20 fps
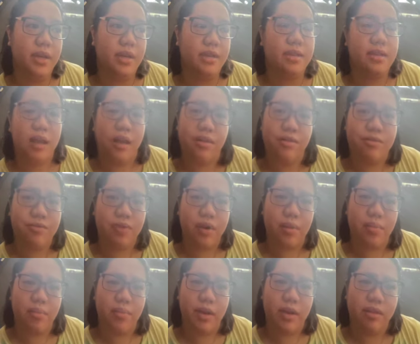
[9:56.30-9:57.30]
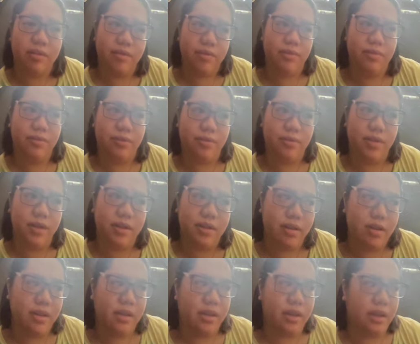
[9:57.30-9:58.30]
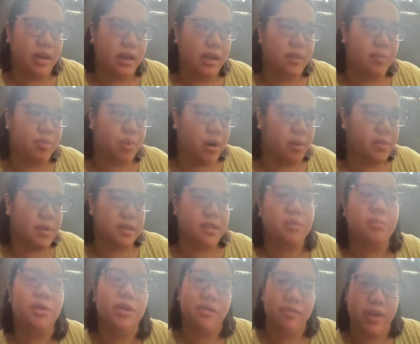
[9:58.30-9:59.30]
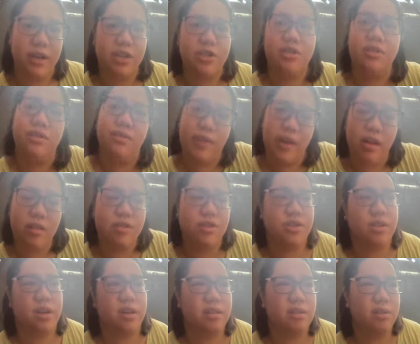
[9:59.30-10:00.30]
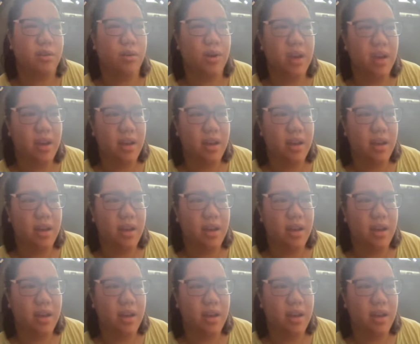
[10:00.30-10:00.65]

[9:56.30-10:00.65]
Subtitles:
safe from in the possible invasion of the other side. So